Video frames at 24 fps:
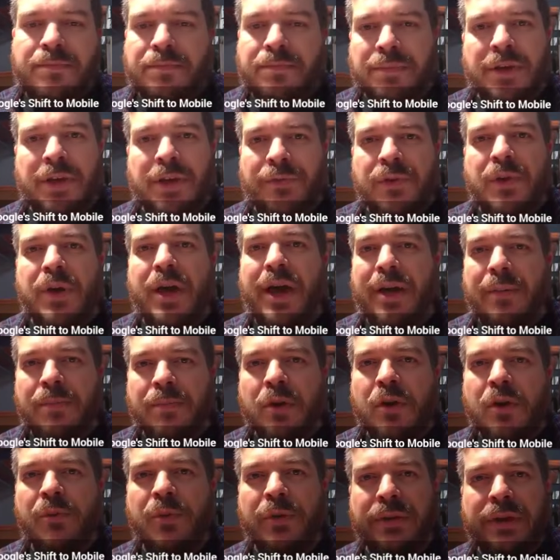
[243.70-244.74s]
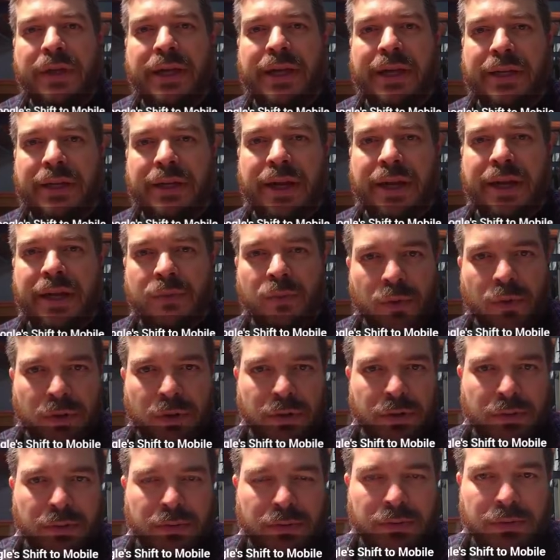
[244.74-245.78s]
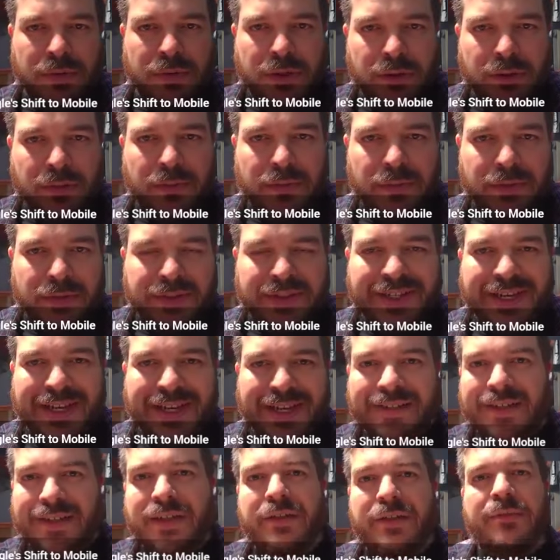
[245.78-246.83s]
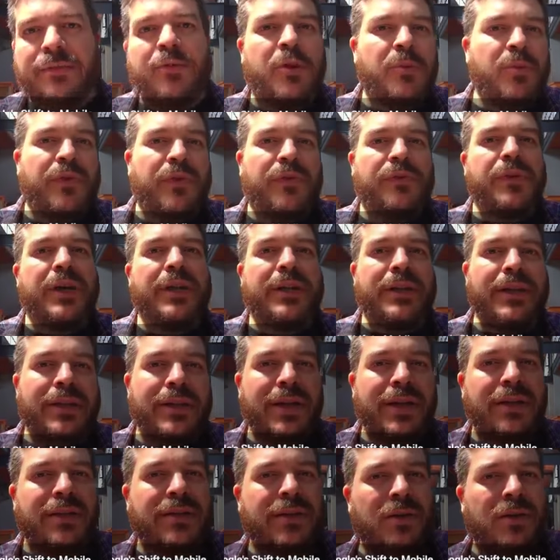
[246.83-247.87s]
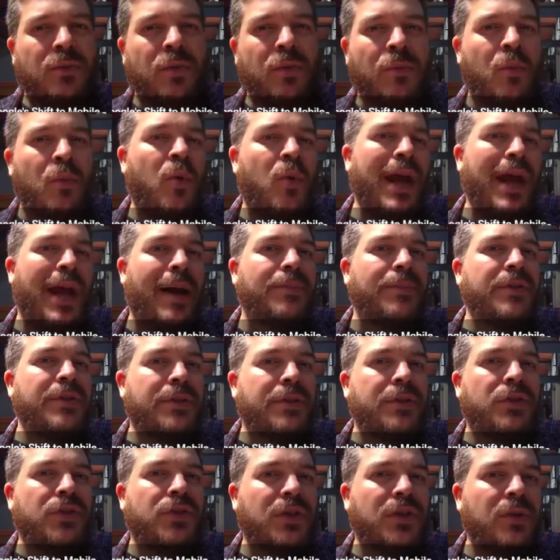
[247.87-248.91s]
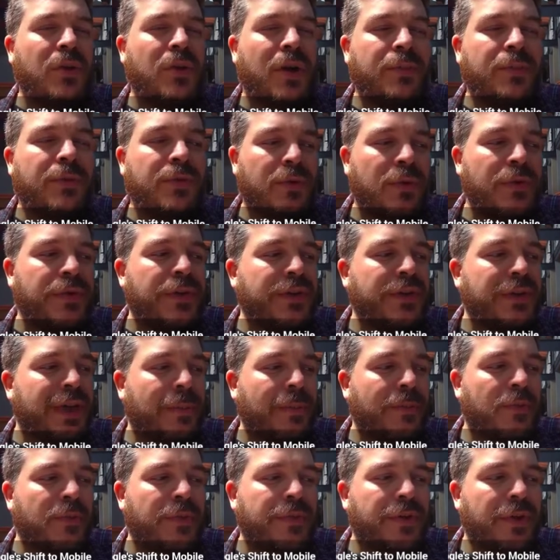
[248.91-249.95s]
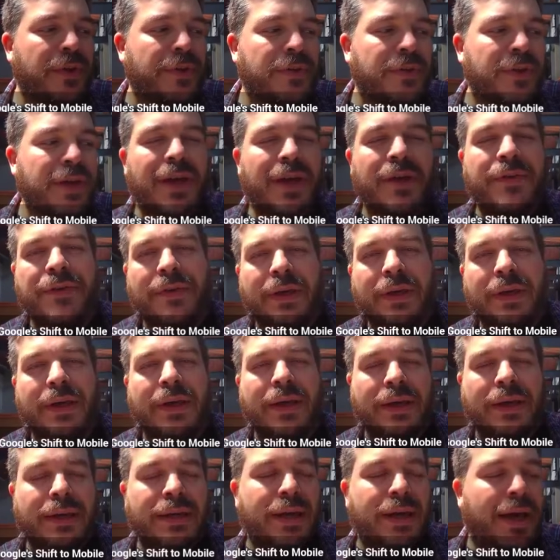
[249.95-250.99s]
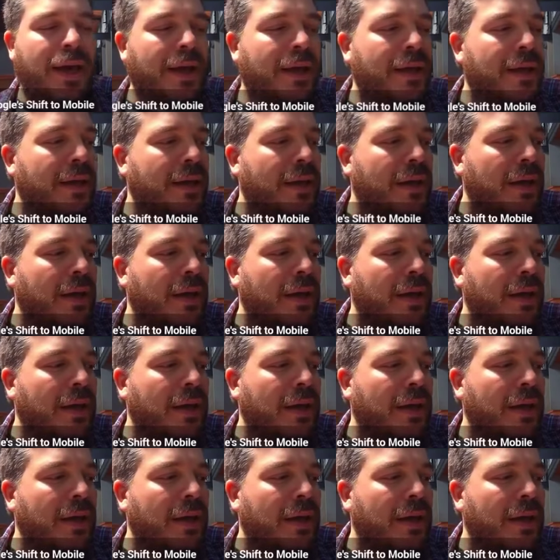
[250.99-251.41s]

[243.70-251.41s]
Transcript: If you had mobile and were tested as mobile-friendly, you were more apt to show up towards the top of results. So I guess, yeah.